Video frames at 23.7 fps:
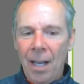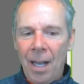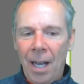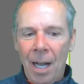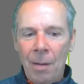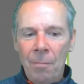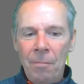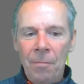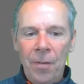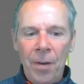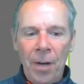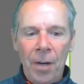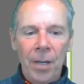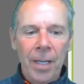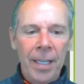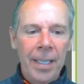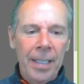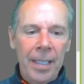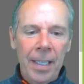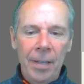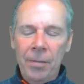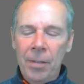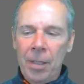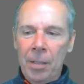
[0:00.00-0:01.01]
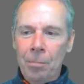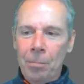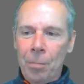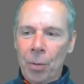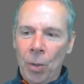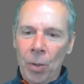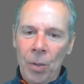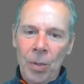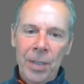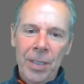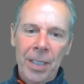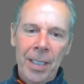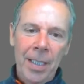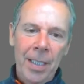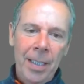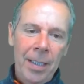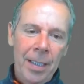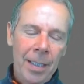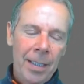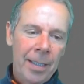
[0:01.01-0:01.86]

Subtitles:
I'm a very giving person,